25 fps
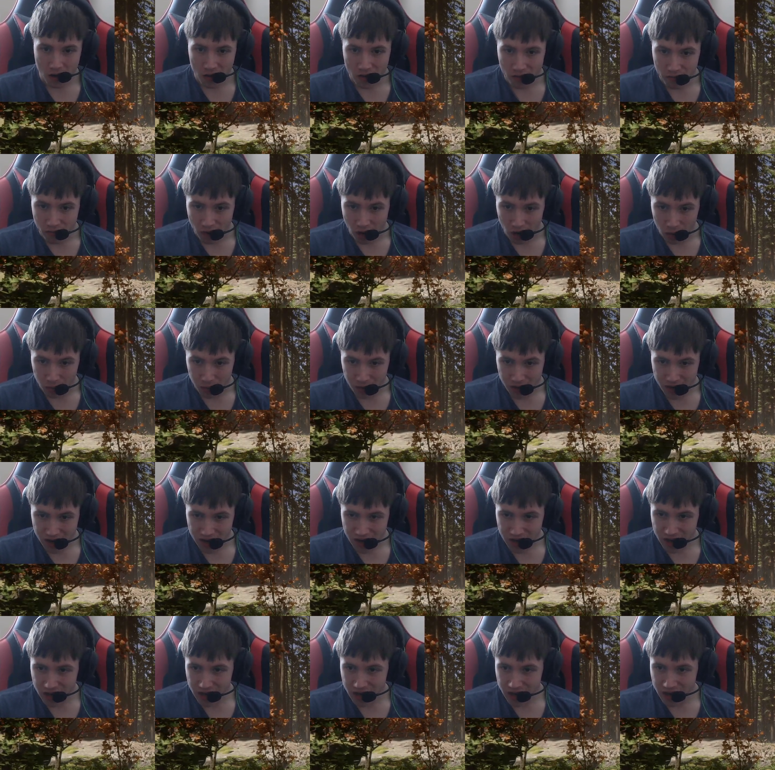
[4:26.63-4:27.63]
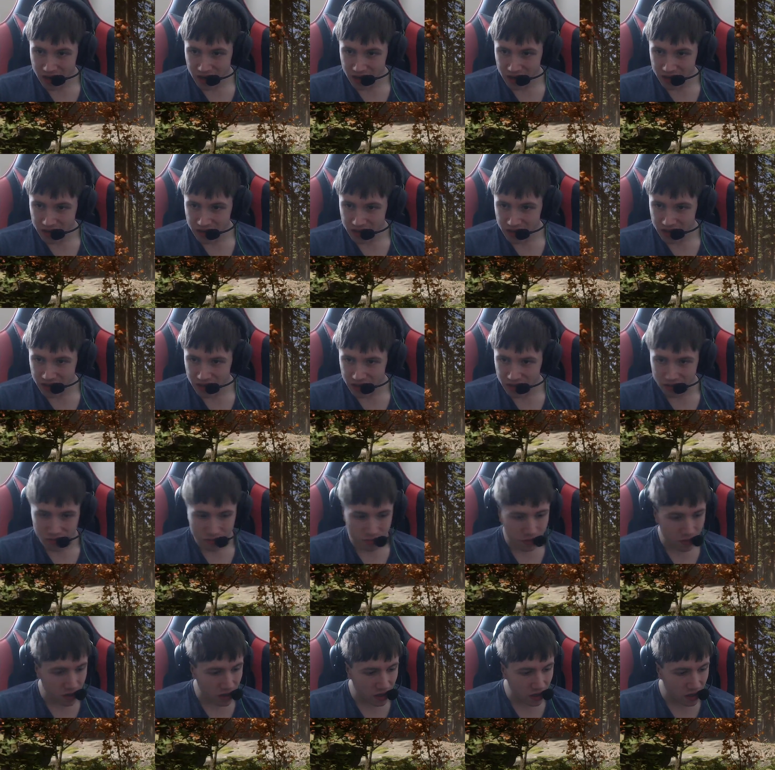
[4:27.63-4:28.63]
Right, where's...
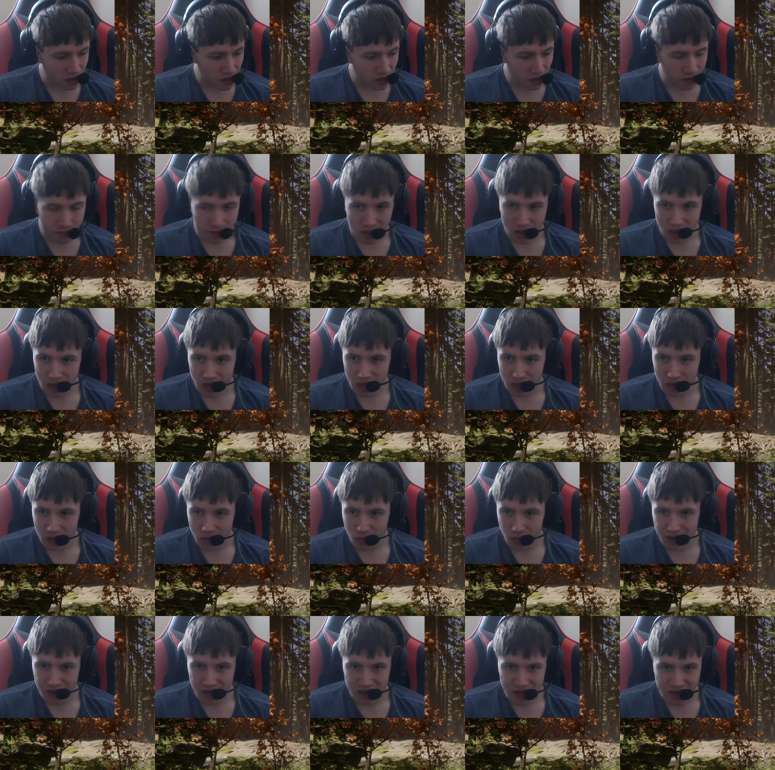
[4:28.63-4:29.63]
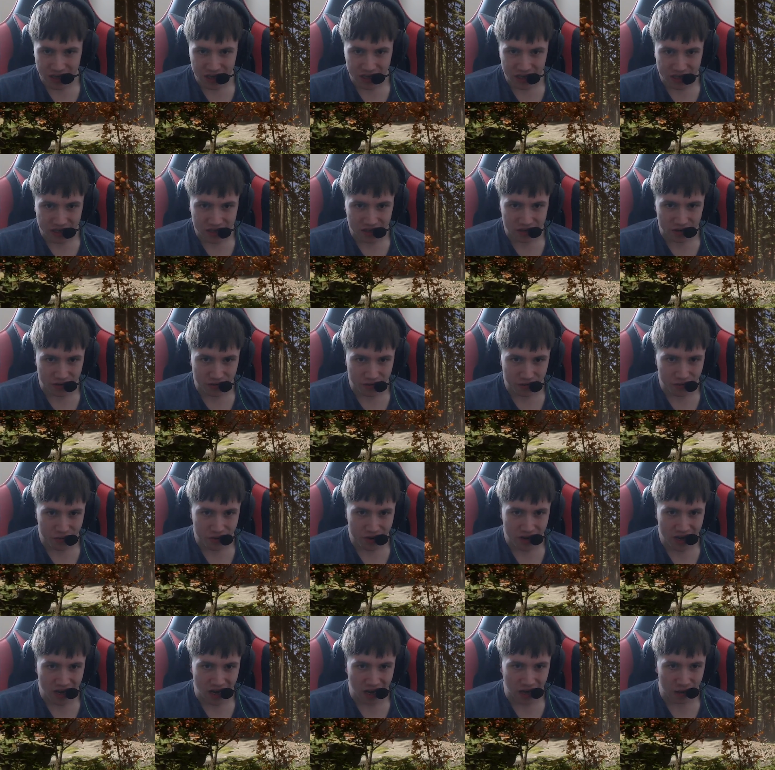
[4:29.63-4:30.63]
Wait a minute now. Where is the
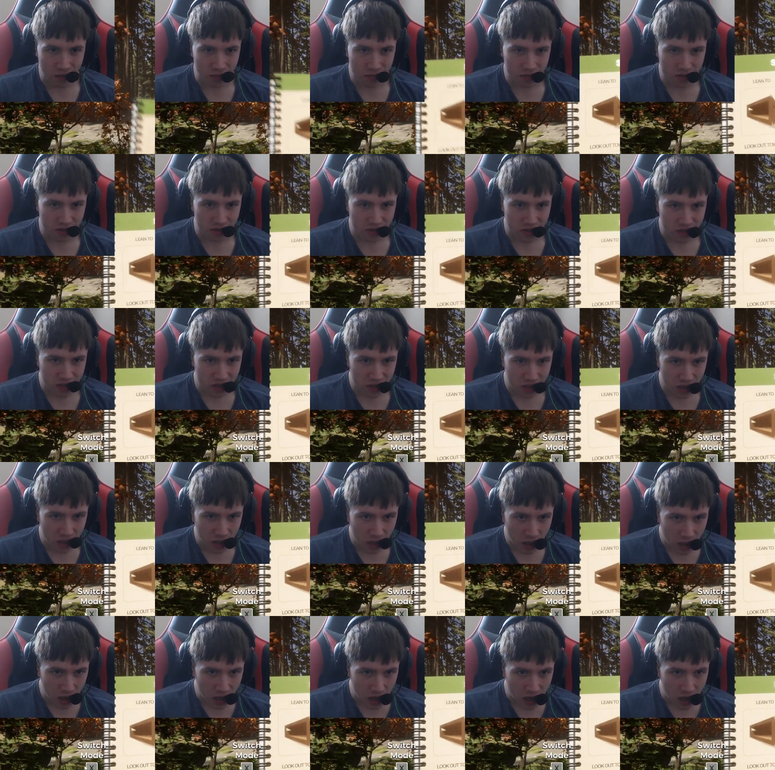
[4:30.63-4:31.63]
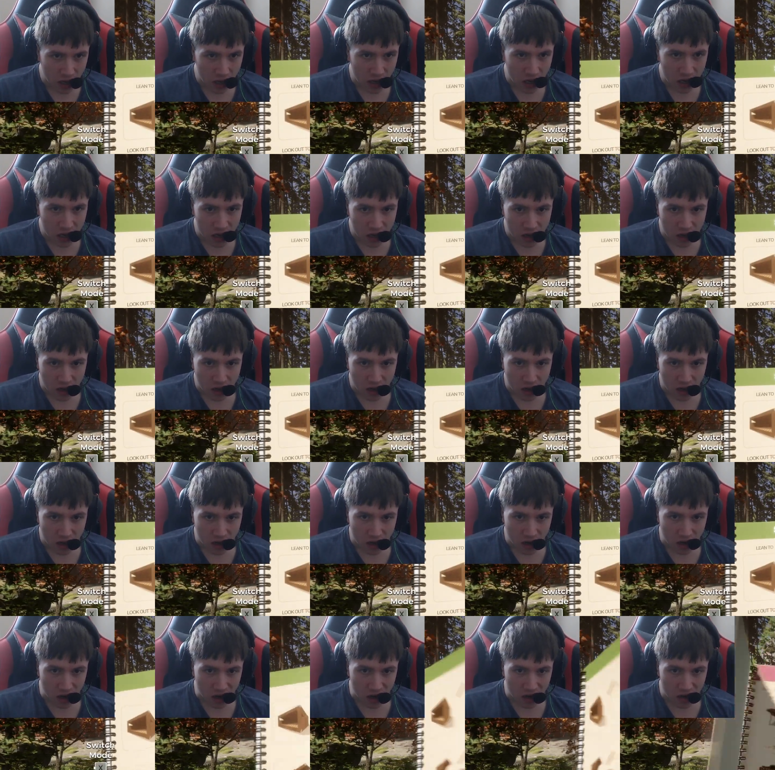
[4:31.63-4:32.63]
treehouse?
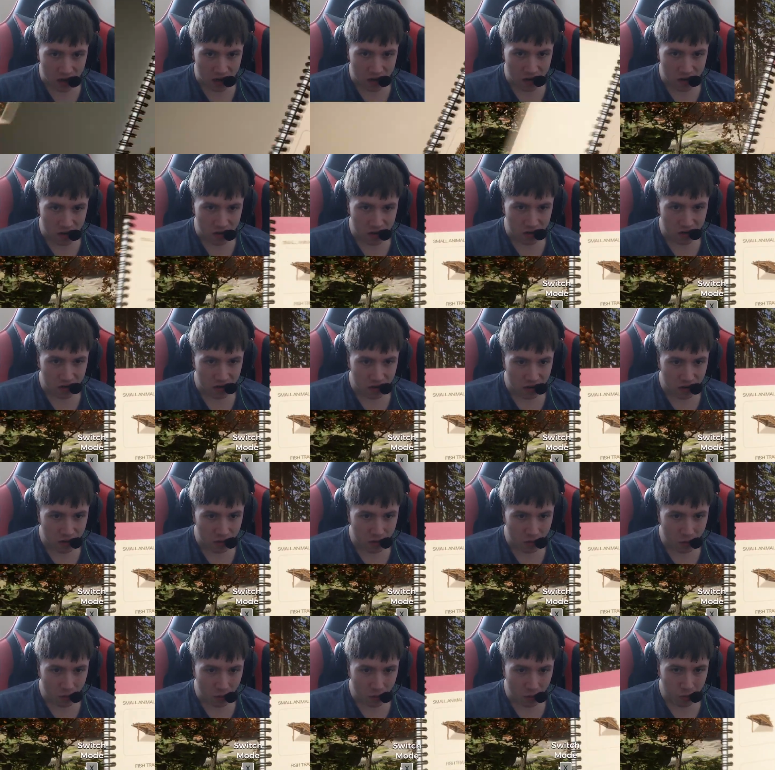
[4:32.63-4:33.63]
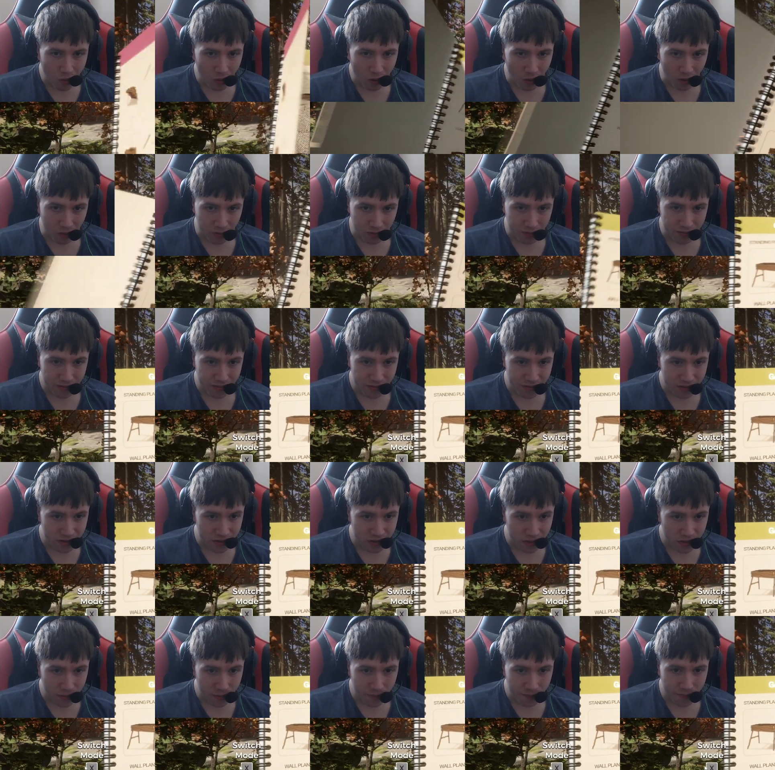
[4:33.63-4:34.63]
I
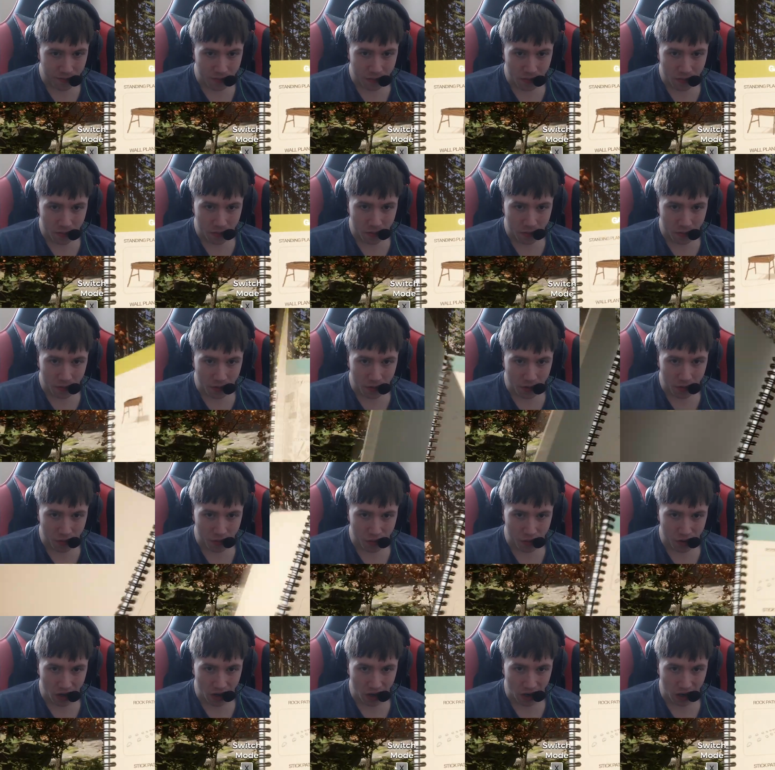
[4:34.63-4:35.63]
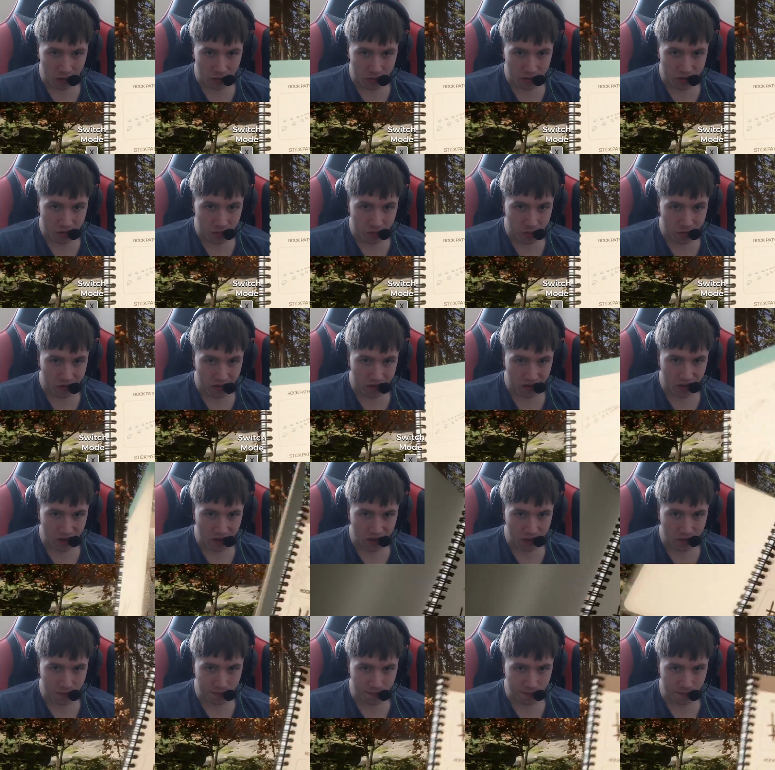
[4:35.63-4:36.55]
want the treehouse. Where is it?